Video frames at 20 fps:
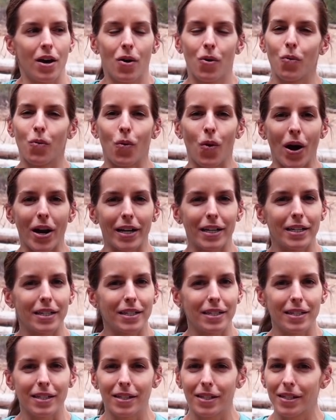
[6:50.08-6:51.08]
what
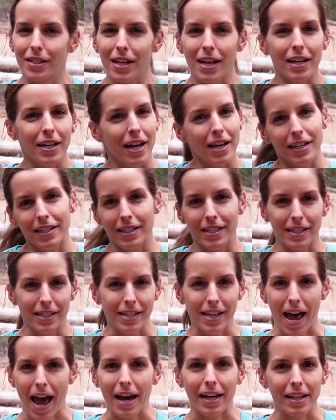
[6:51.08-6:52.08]
is
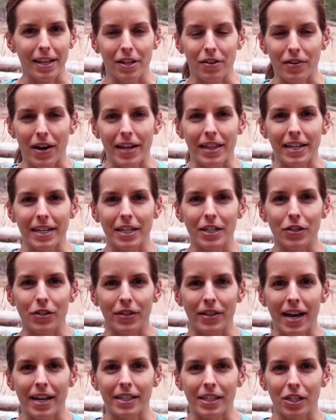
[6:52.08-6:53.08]
exactly the right thing to do in
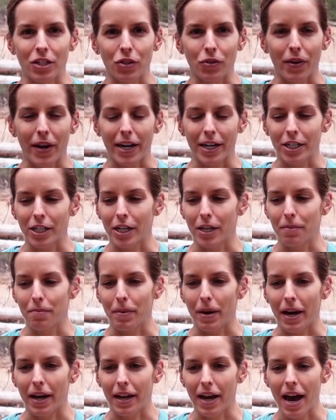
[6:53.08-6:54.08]
that situation.
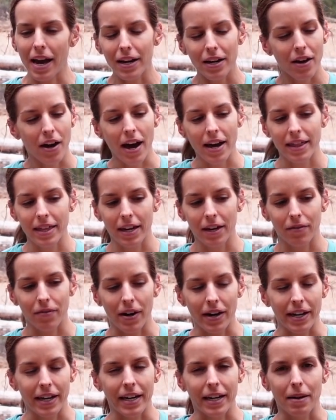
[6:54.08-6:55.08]
But I don't know. I think
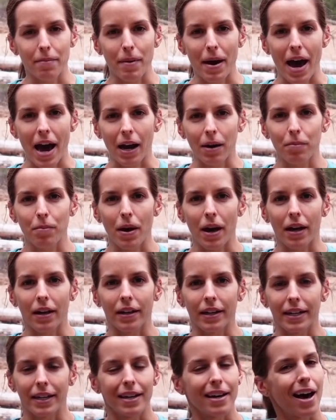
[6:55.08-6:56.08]
running in a pack
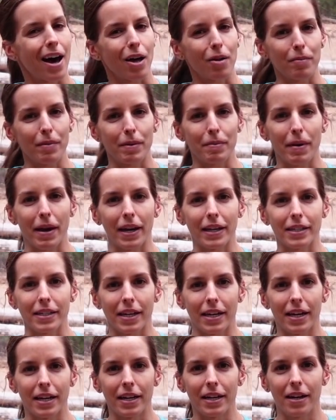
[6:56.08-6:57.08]
probably helped me pace
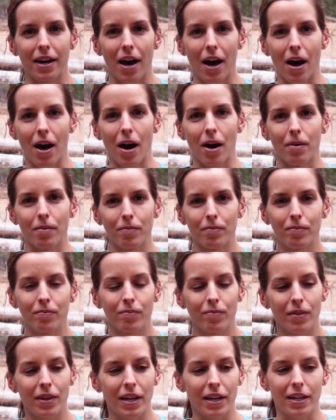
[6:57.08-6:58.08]
it
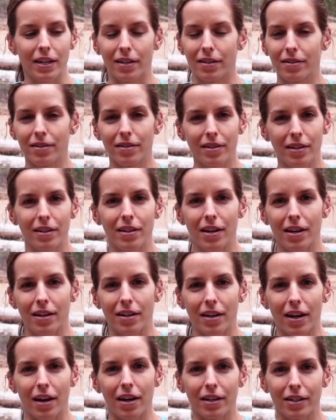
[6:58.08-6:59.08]
in
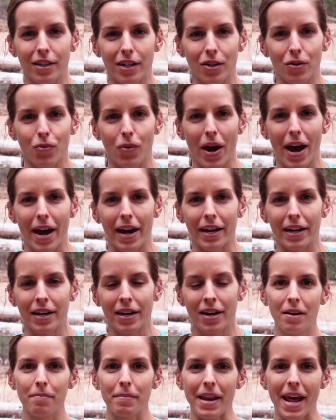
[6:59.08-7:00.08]
a good way.
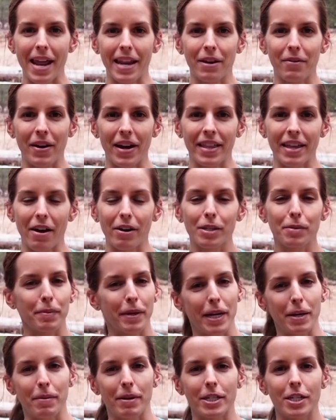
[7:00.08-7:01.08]
But anyway, that was
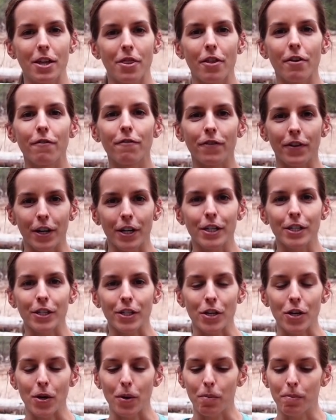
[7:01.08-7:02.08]
pretty much the first
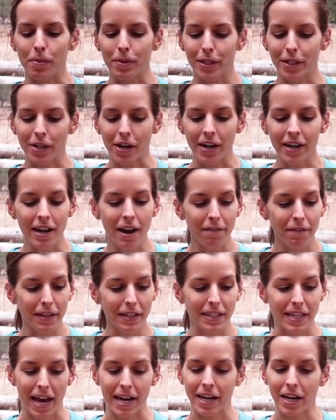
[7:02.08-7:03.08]
loop. Starting off the
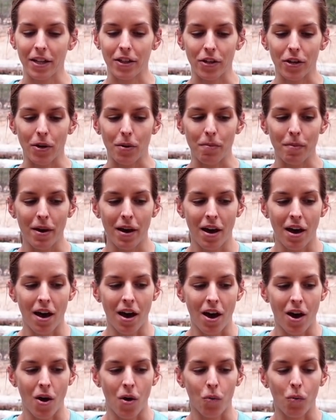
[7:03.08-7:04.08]
second loop,
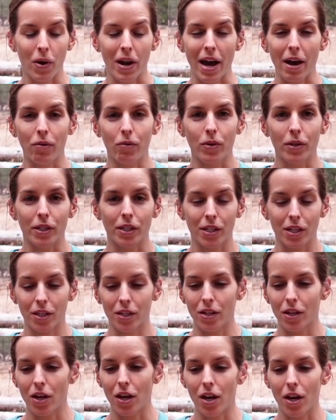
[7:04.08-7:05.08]
what I was
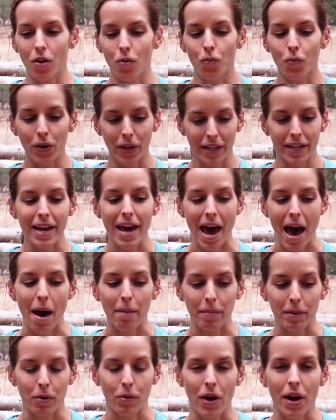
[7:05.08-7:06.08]
really
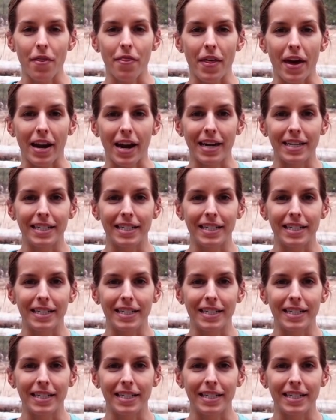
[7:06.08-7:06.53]
happy with that I